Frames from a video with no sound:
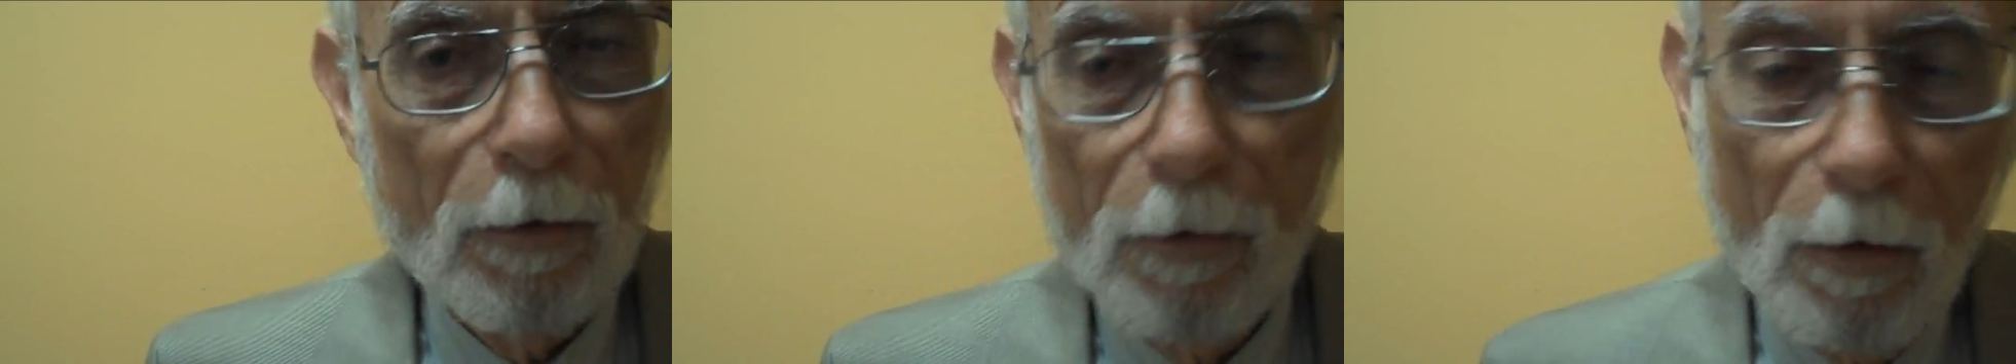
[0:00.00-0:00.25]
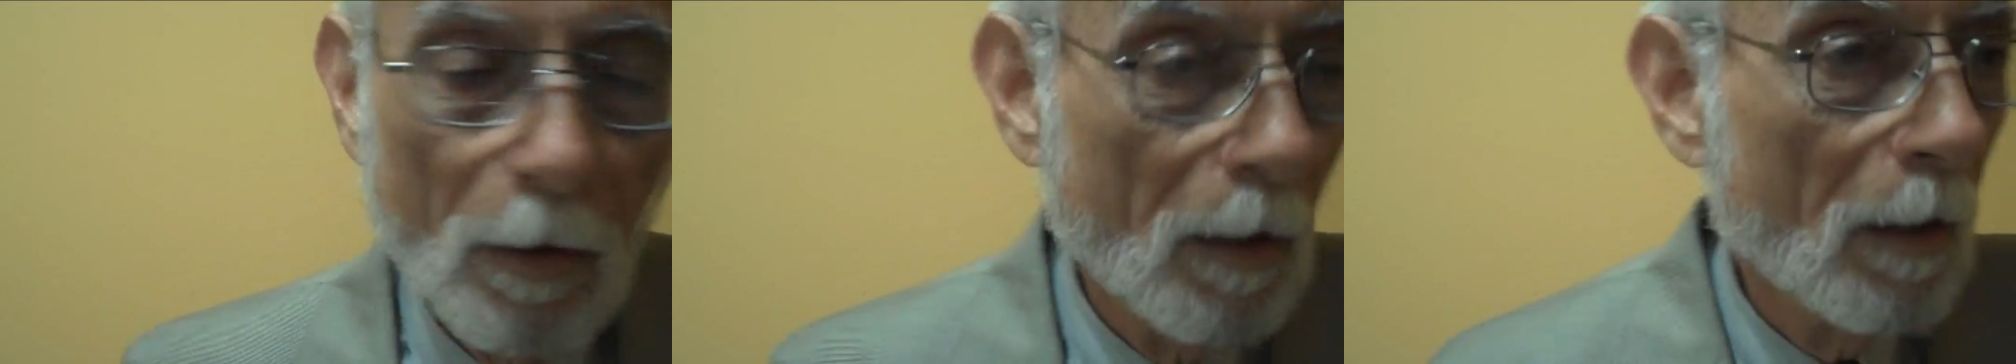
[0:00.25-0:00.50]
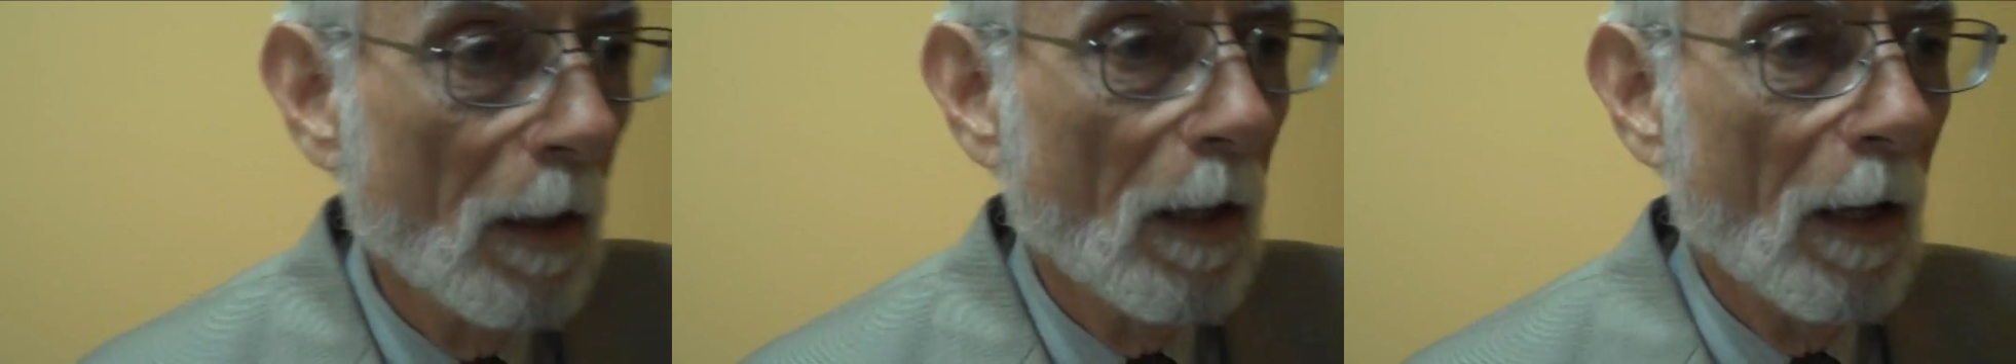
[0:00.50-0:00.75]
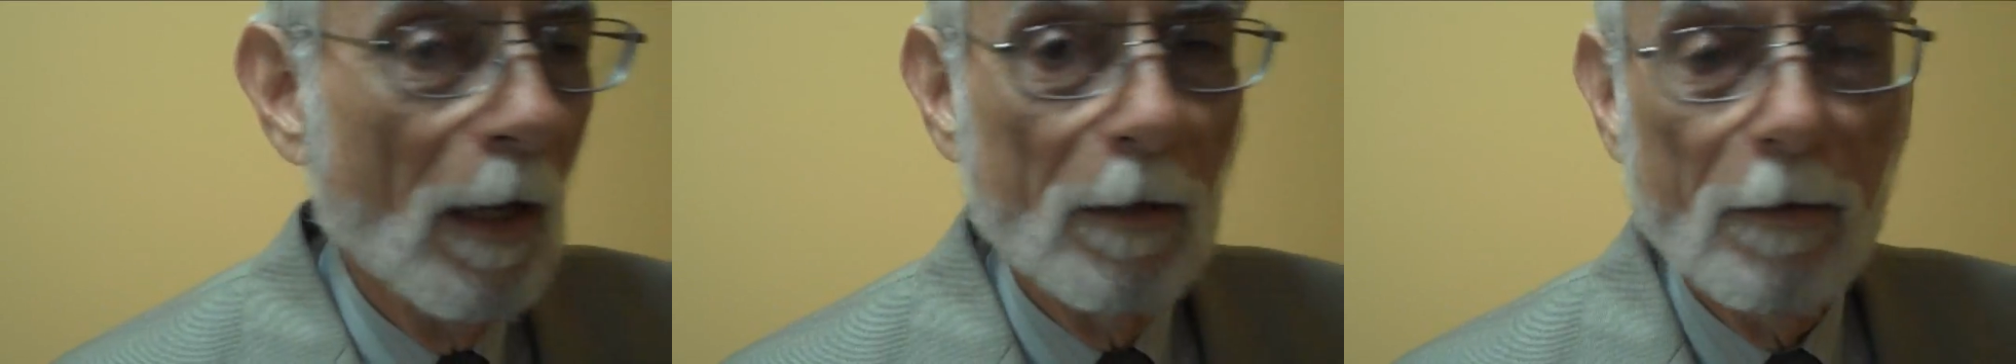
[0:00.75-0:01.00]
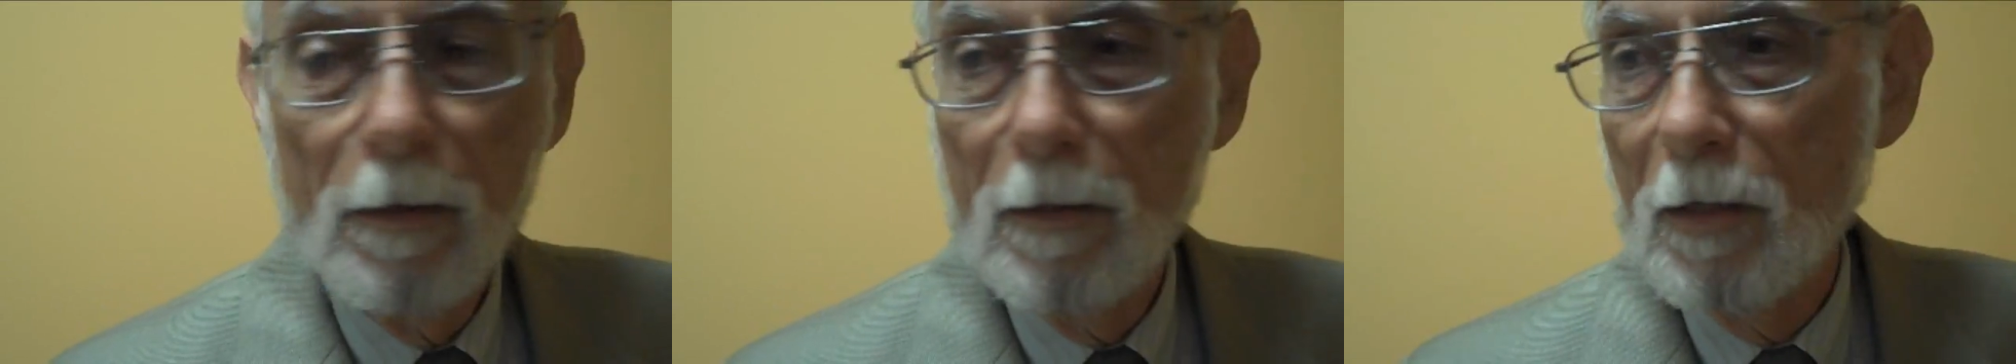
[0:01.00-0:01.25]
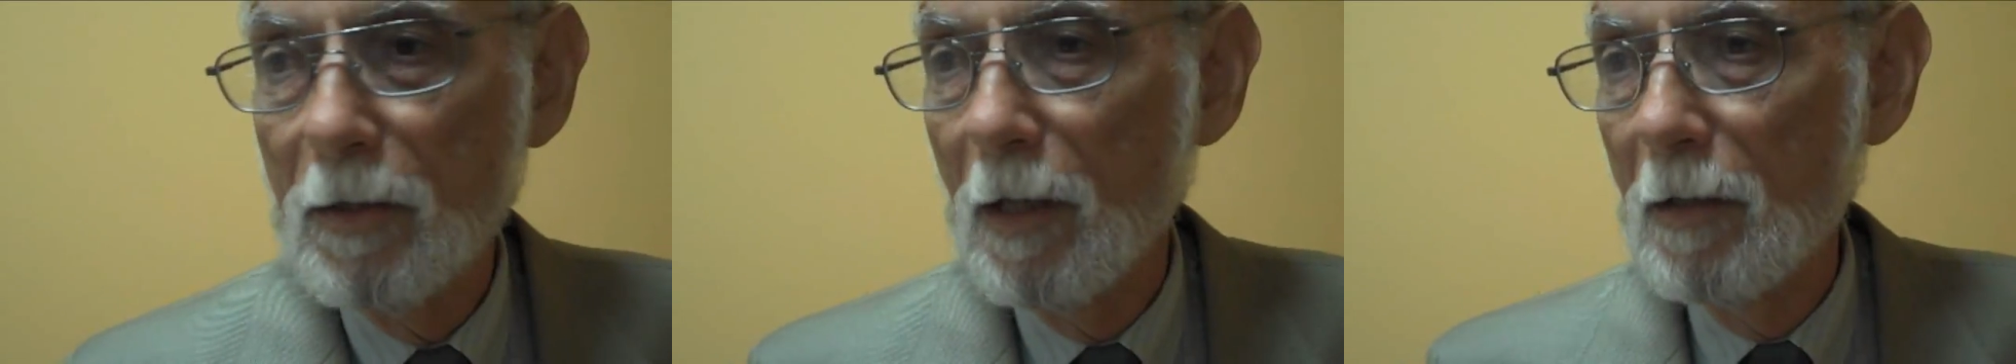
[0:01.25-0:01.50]
You know, and
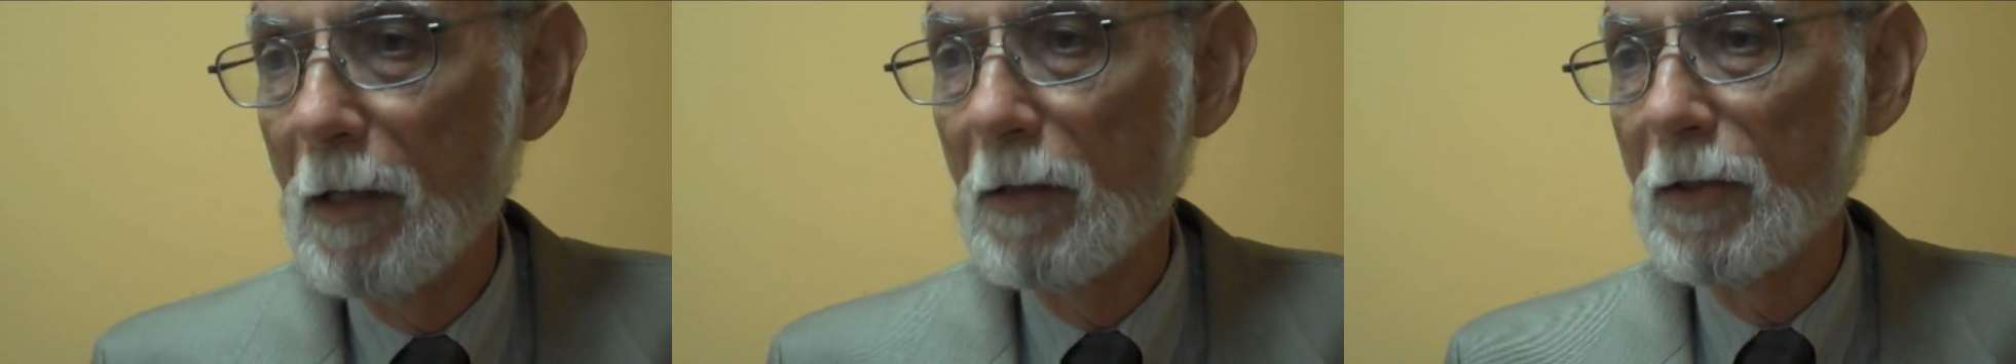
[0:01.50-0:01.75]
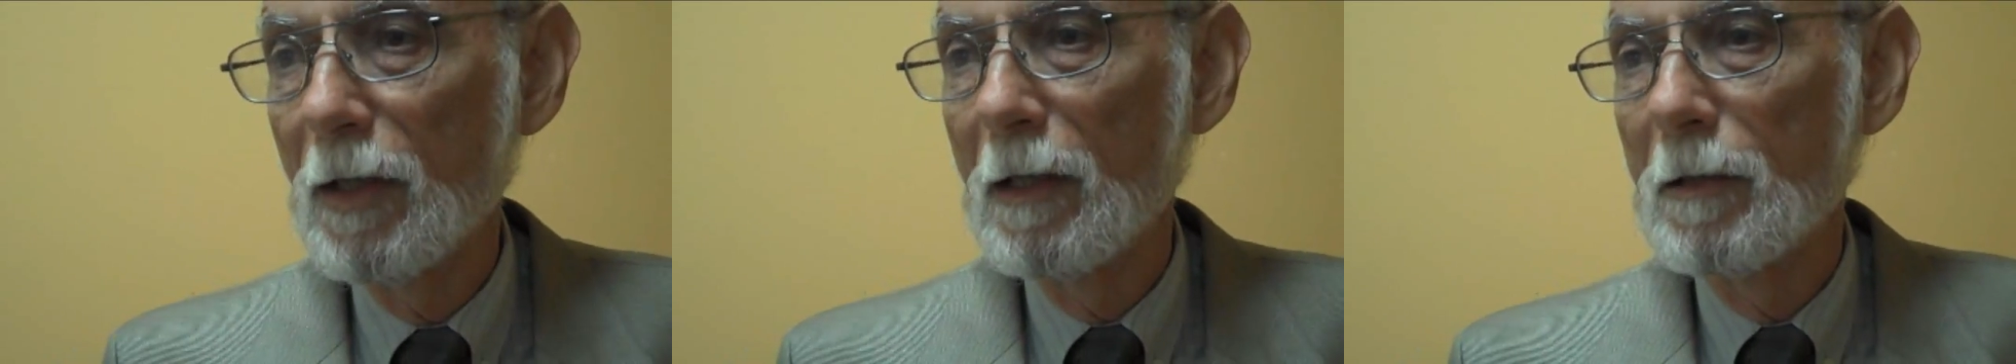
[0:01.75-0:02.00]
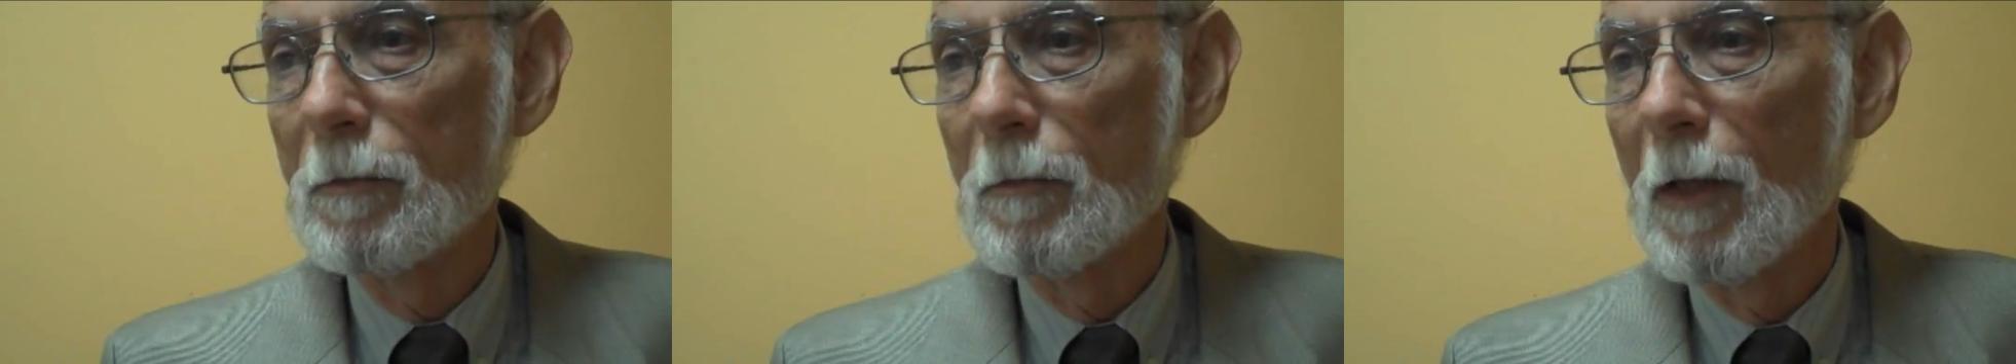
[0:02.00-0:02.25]
then they say,